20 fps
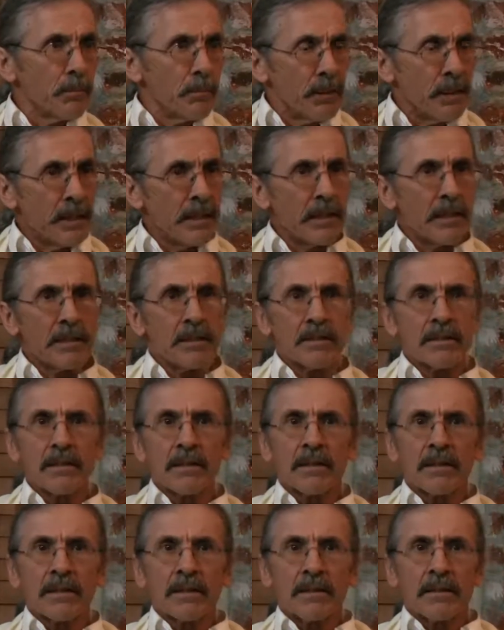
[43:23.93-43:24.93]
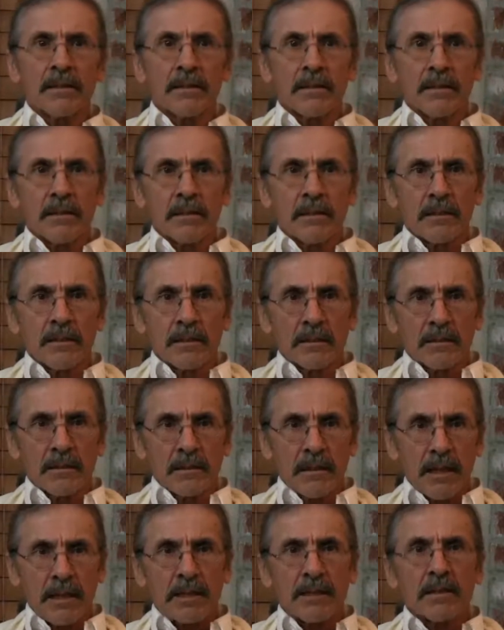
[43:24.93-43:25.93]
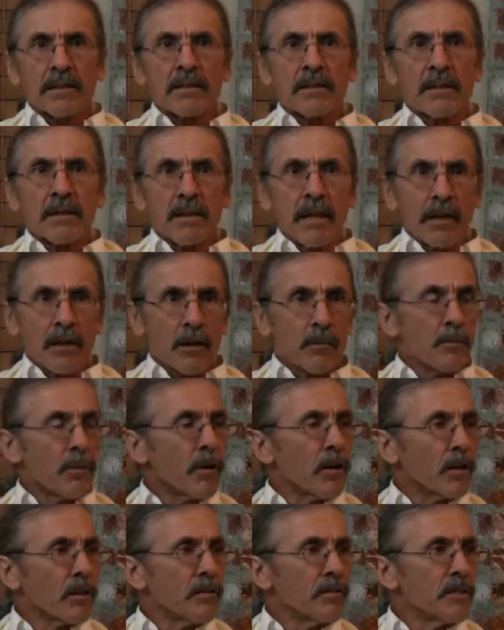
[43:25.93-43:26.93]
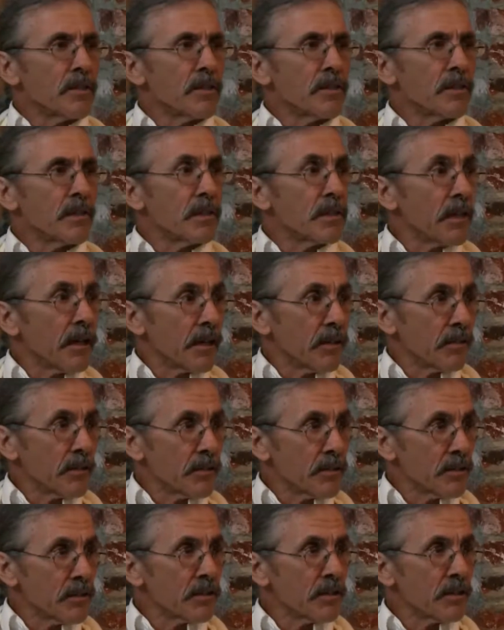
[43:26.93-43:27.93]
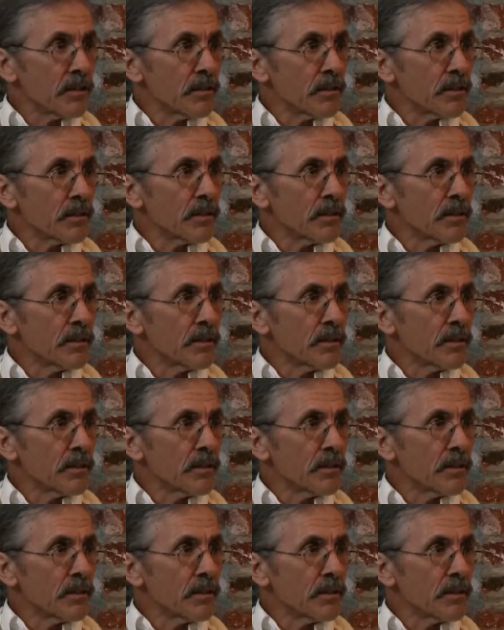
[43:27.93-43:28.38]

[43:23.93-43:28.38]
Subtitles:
beings that are part of this entire existence.